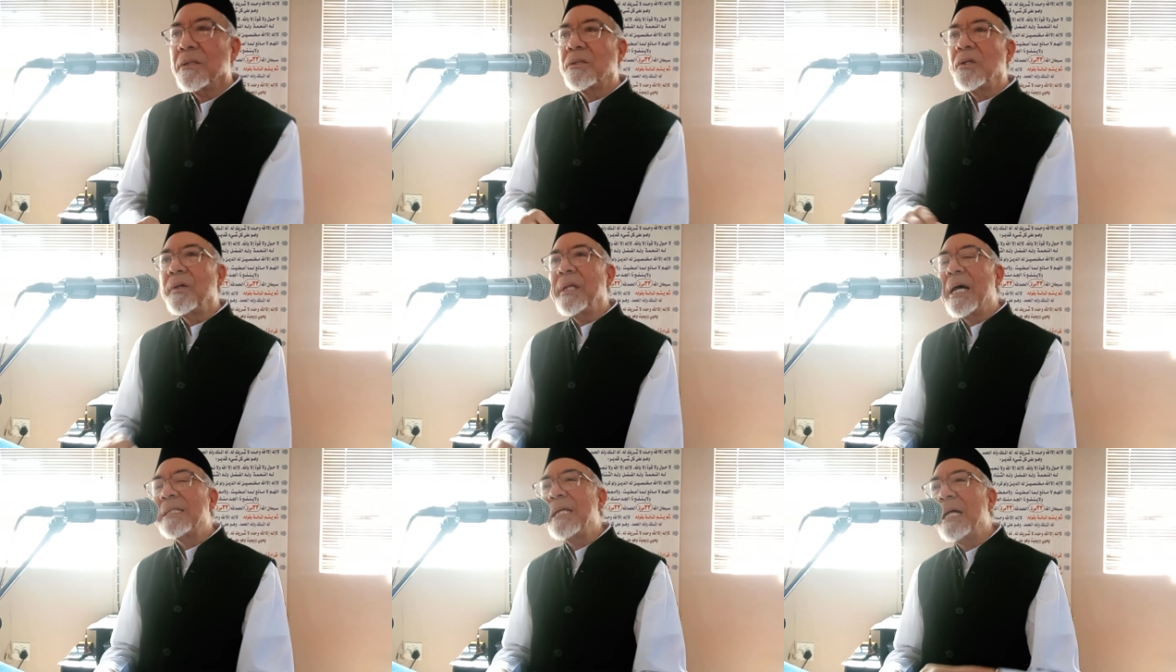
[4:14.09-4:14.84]
So
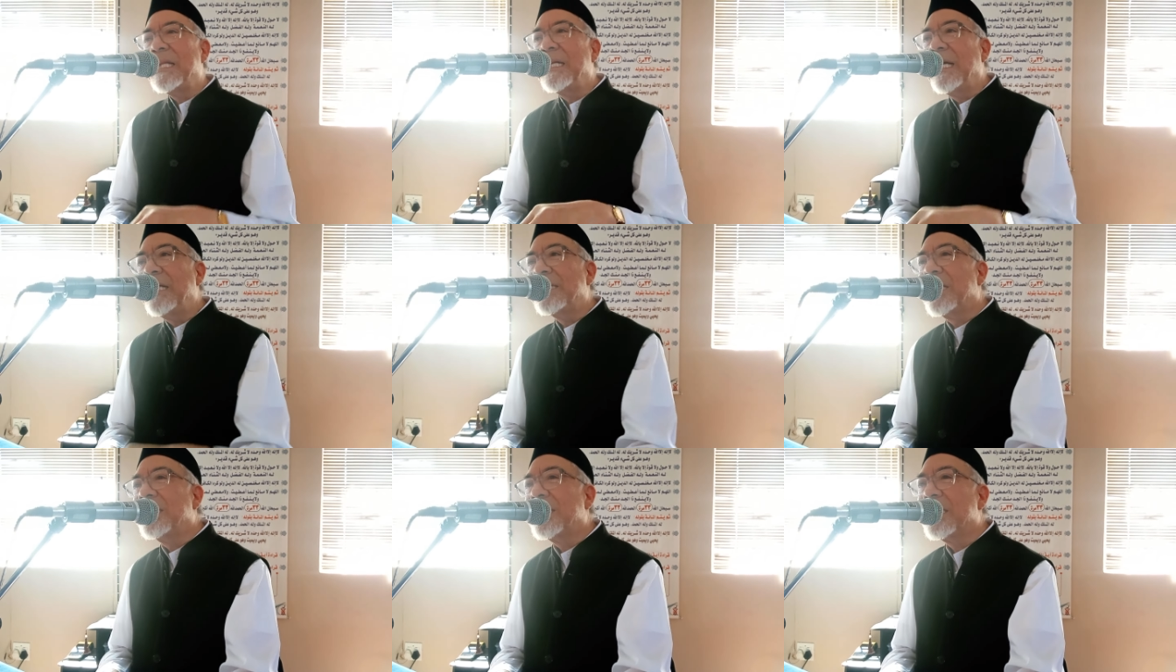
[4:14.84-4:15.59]
there are certain
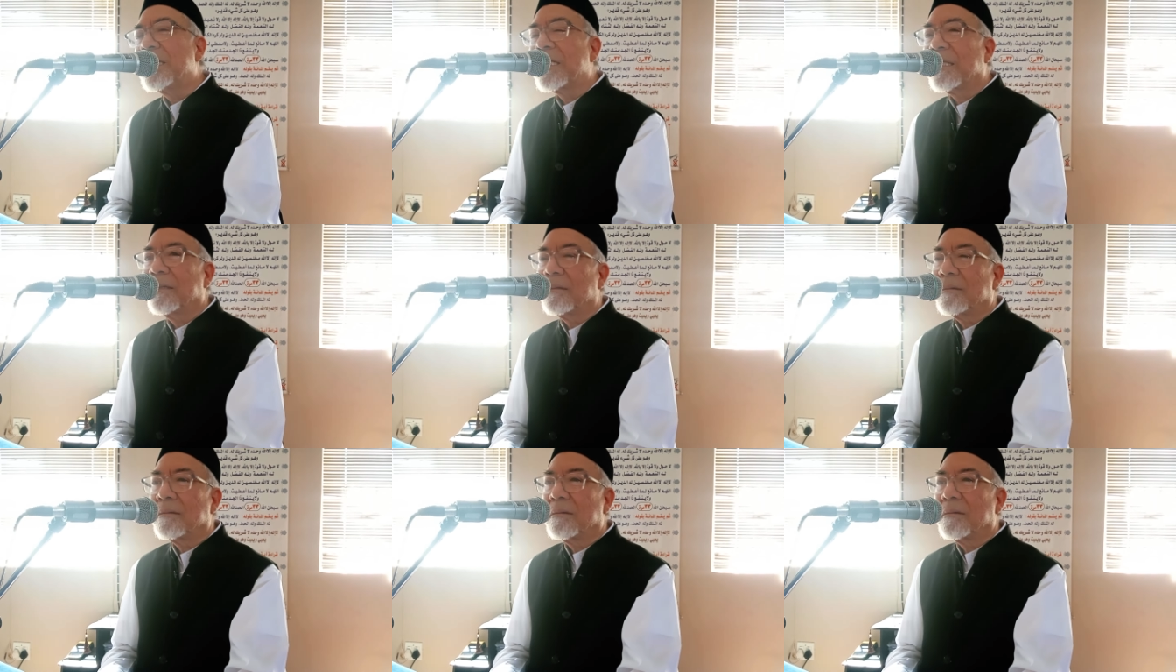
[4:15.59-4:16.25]
instances